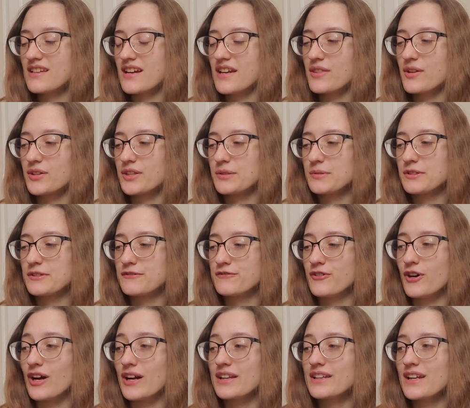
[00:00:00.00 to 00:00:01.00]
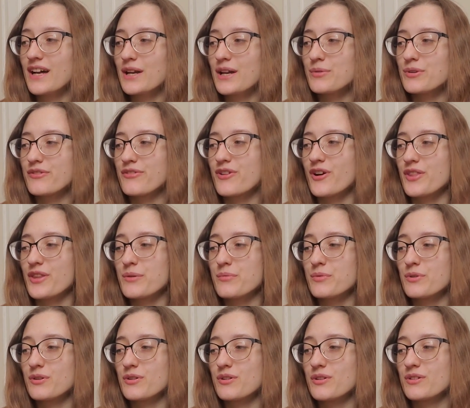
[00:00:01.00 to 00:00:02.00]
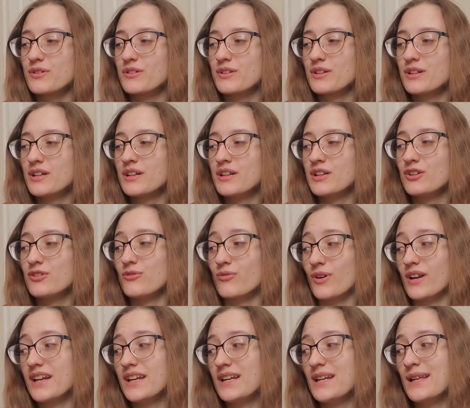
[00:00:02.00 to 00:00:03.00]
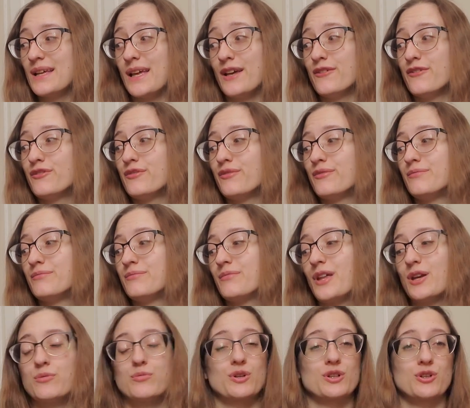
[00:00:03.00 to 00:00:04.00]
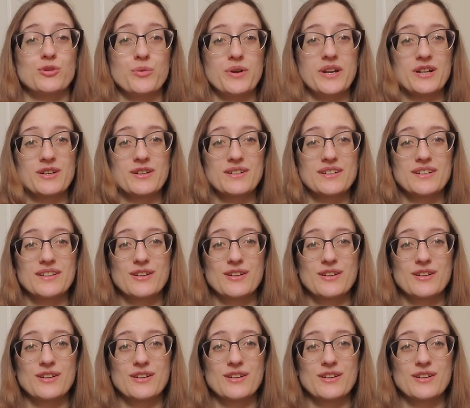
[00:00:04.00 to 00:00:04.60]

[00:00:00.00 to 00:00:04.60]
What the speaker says: I thought they were fun. I would have thought they were great if they were queer.